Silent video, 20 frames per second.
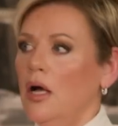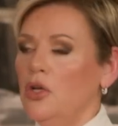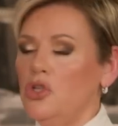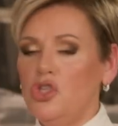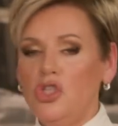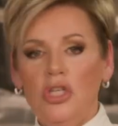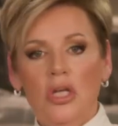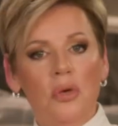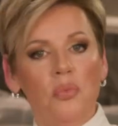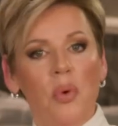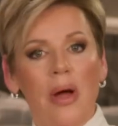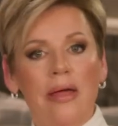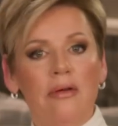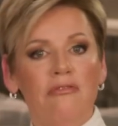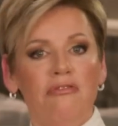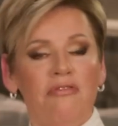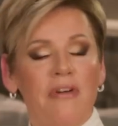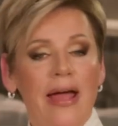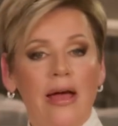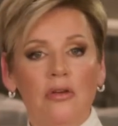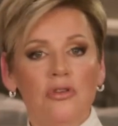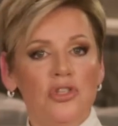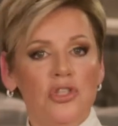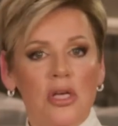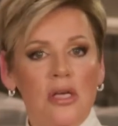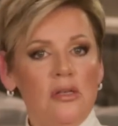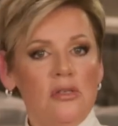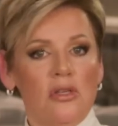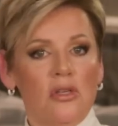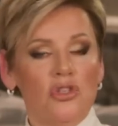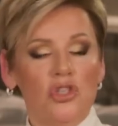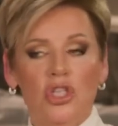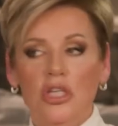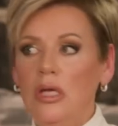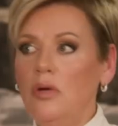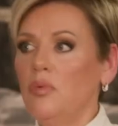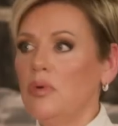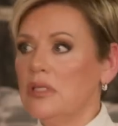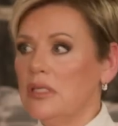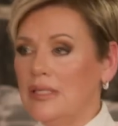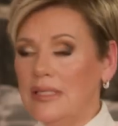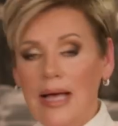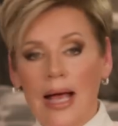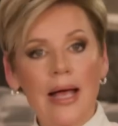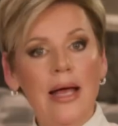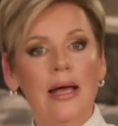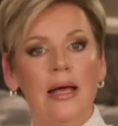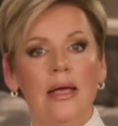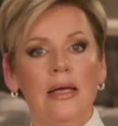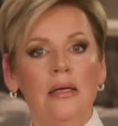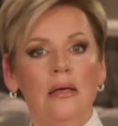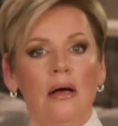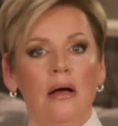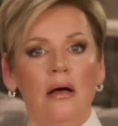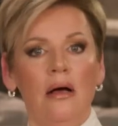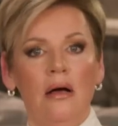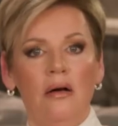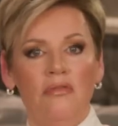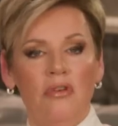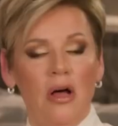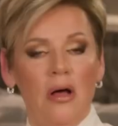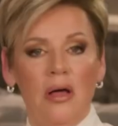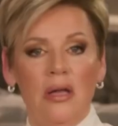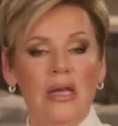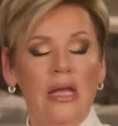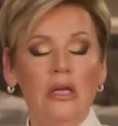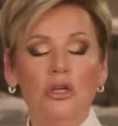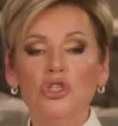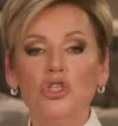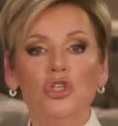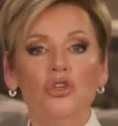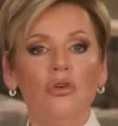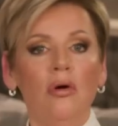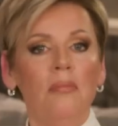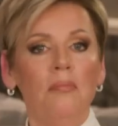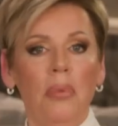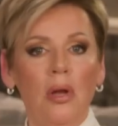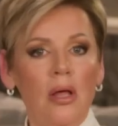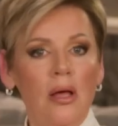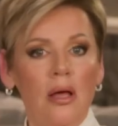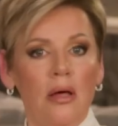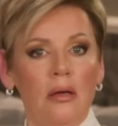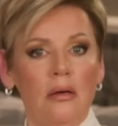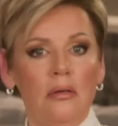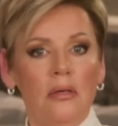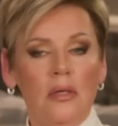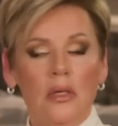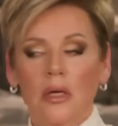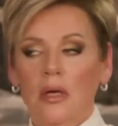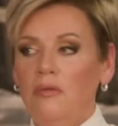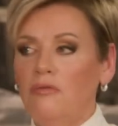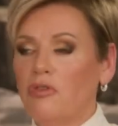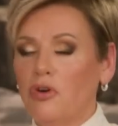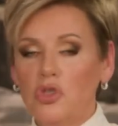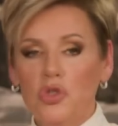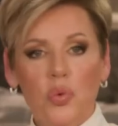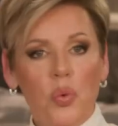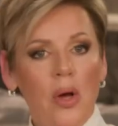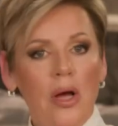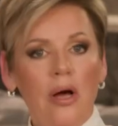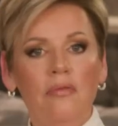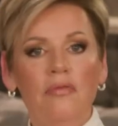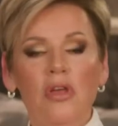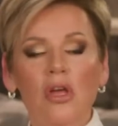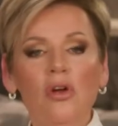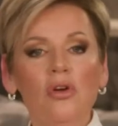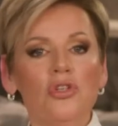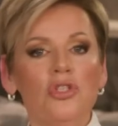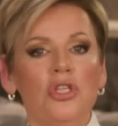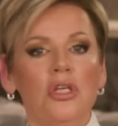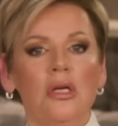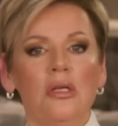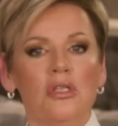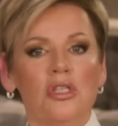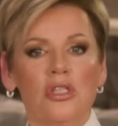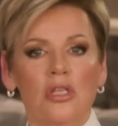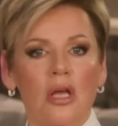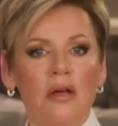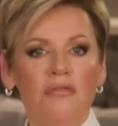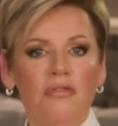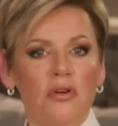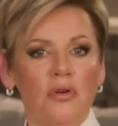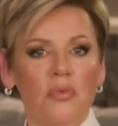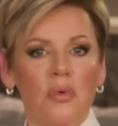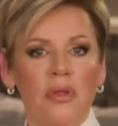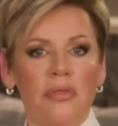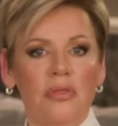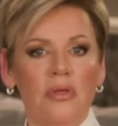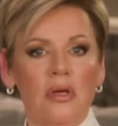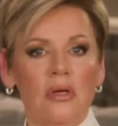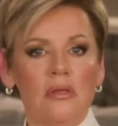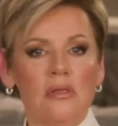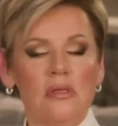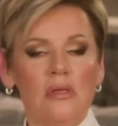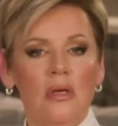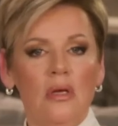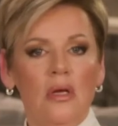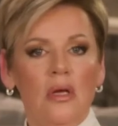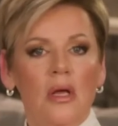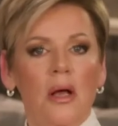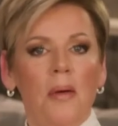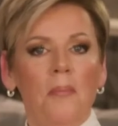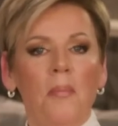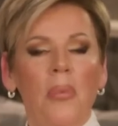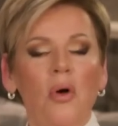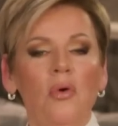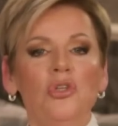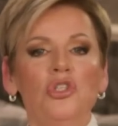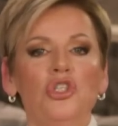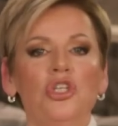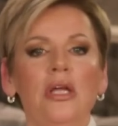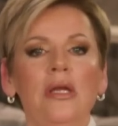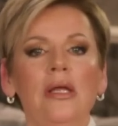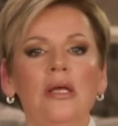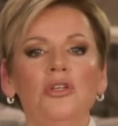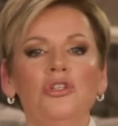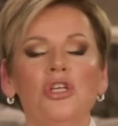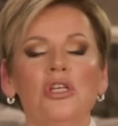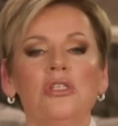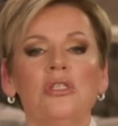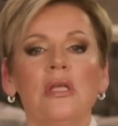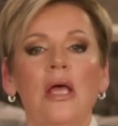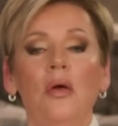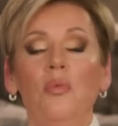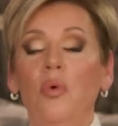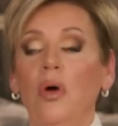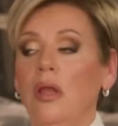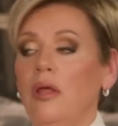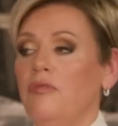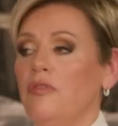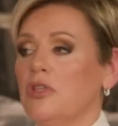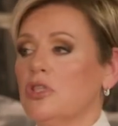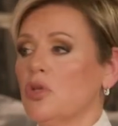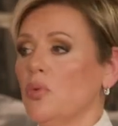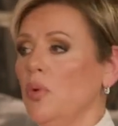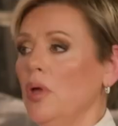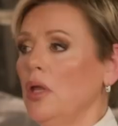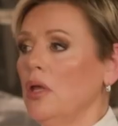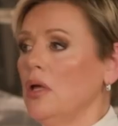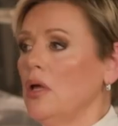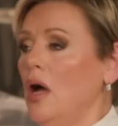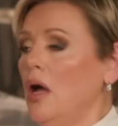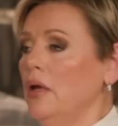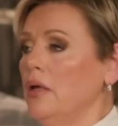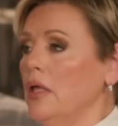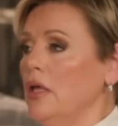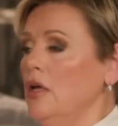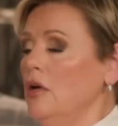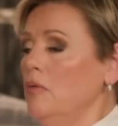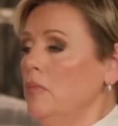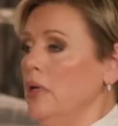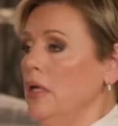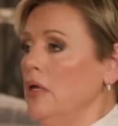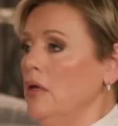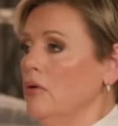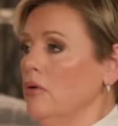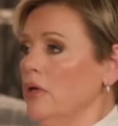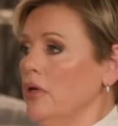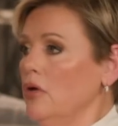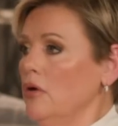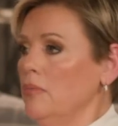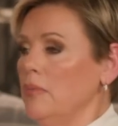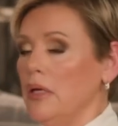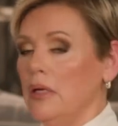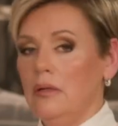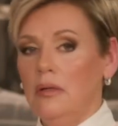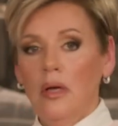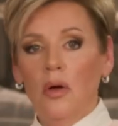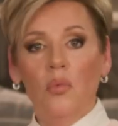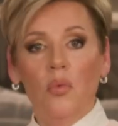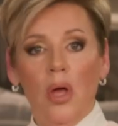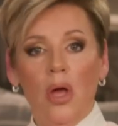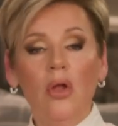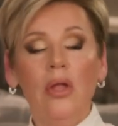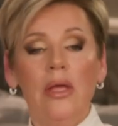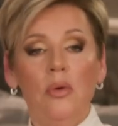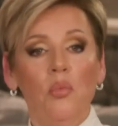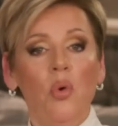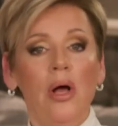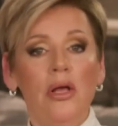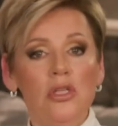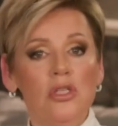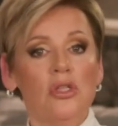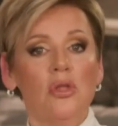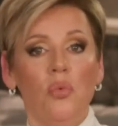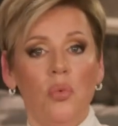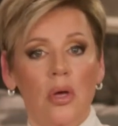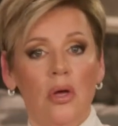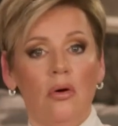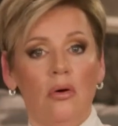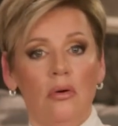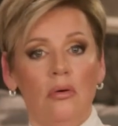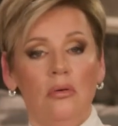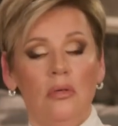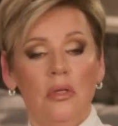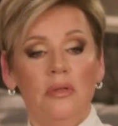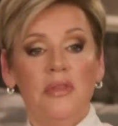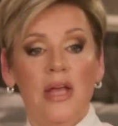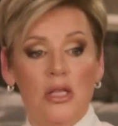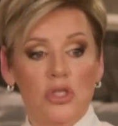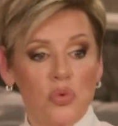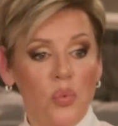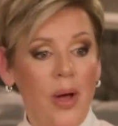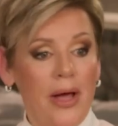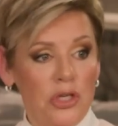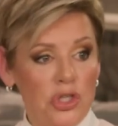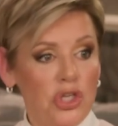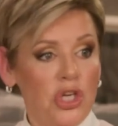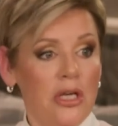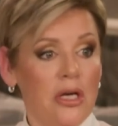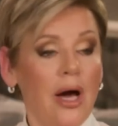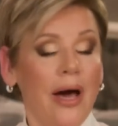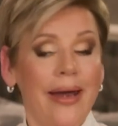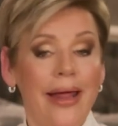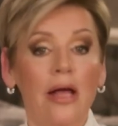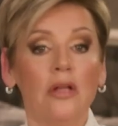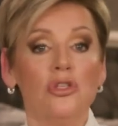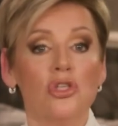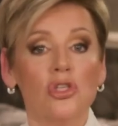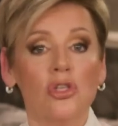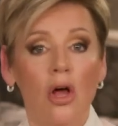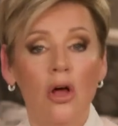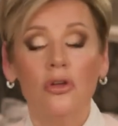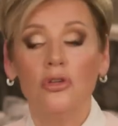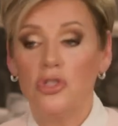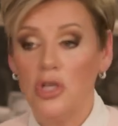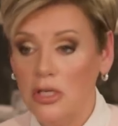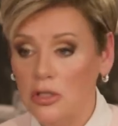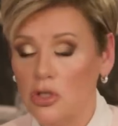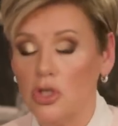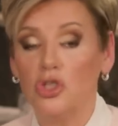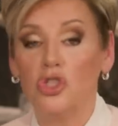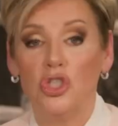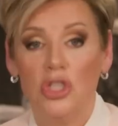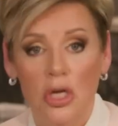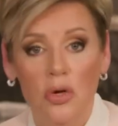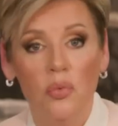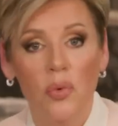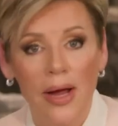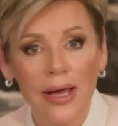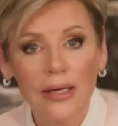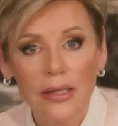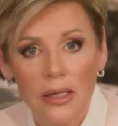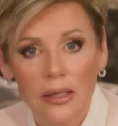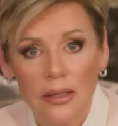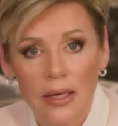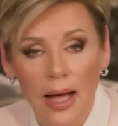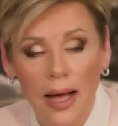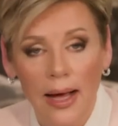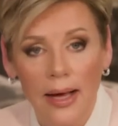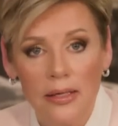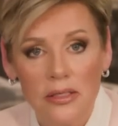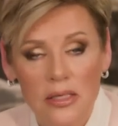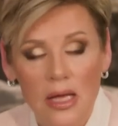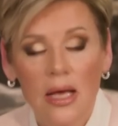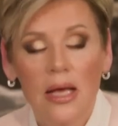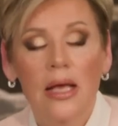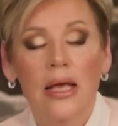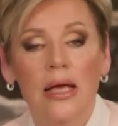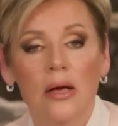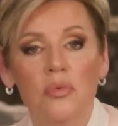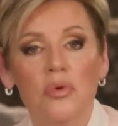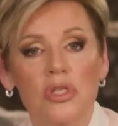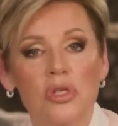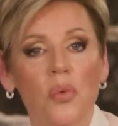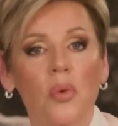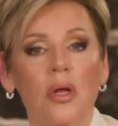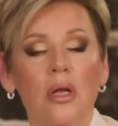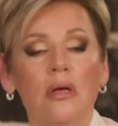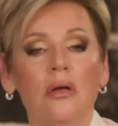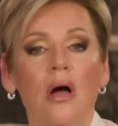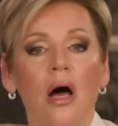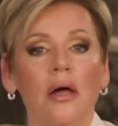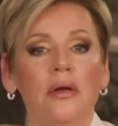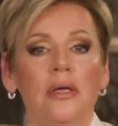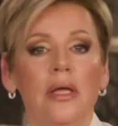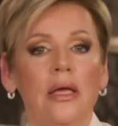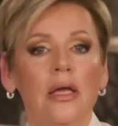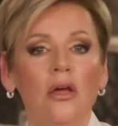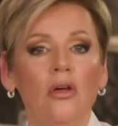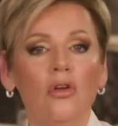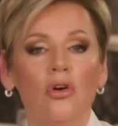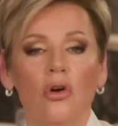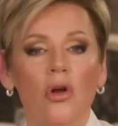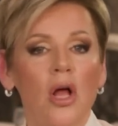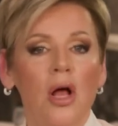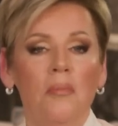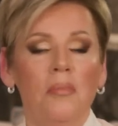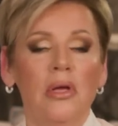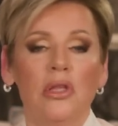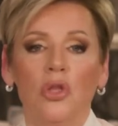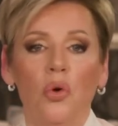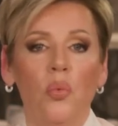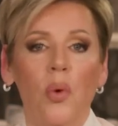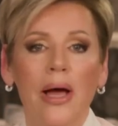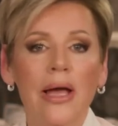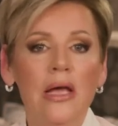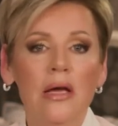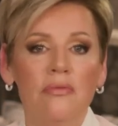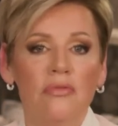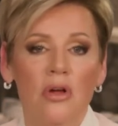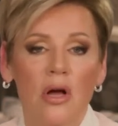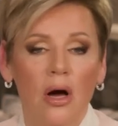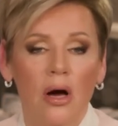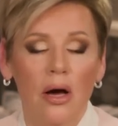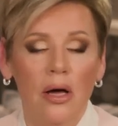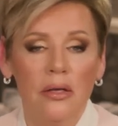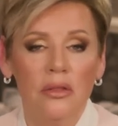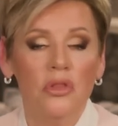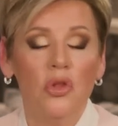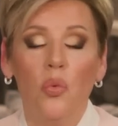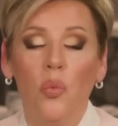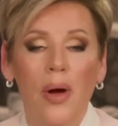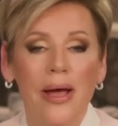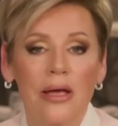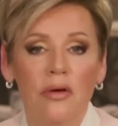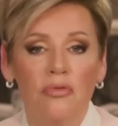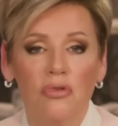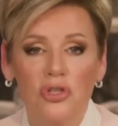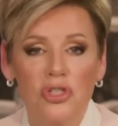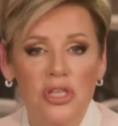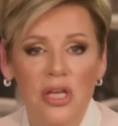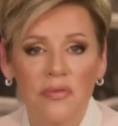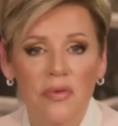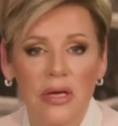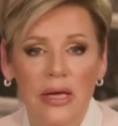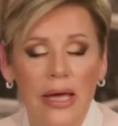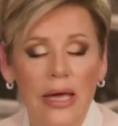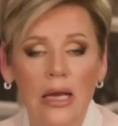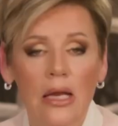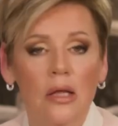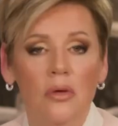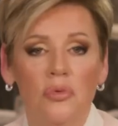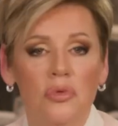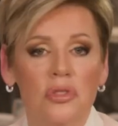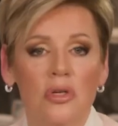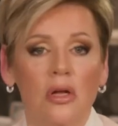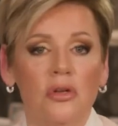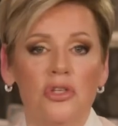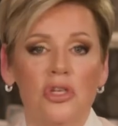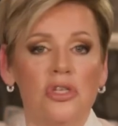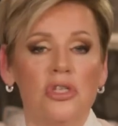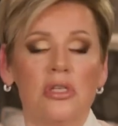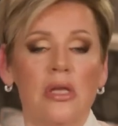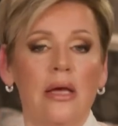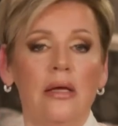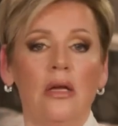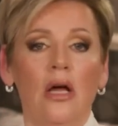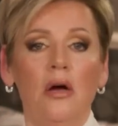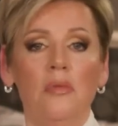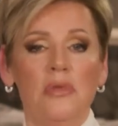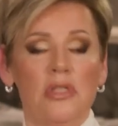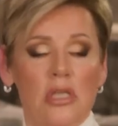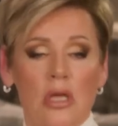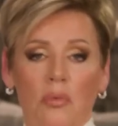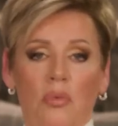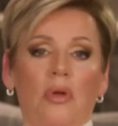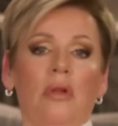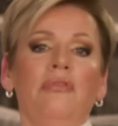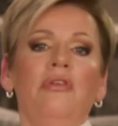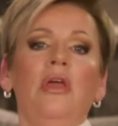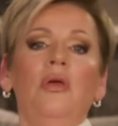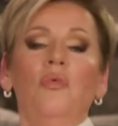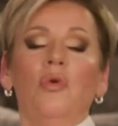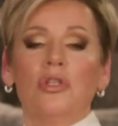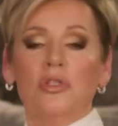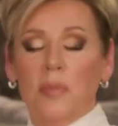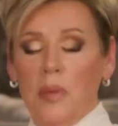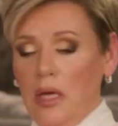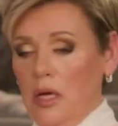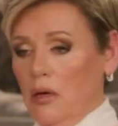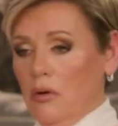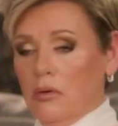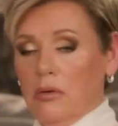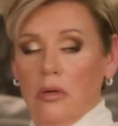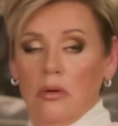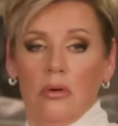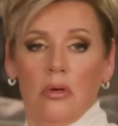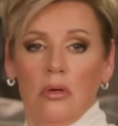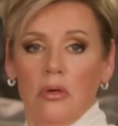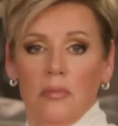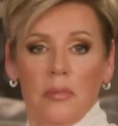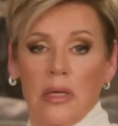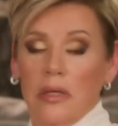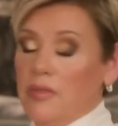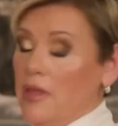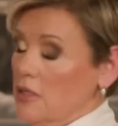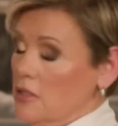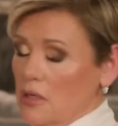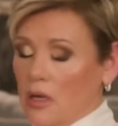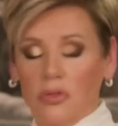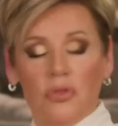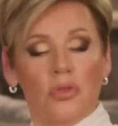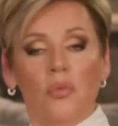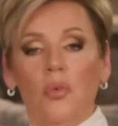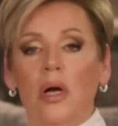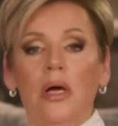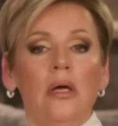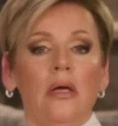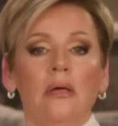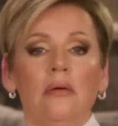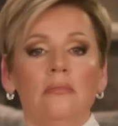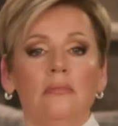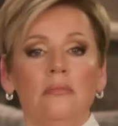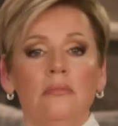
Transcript: She went and found Jesus. She was dying of an issue of blood. For 12 years, she had suffered with this. But she didn't just say, well, if it's the will of God to heal me, He'll heal me. Well, it was the will. That's why she got out and sought Jesus. She recognized it was the will of God to heal her. But the way of God, the way of receiving healing, was not just staying home and say, well, if He wants me healed, He'll heal me. That's not the way.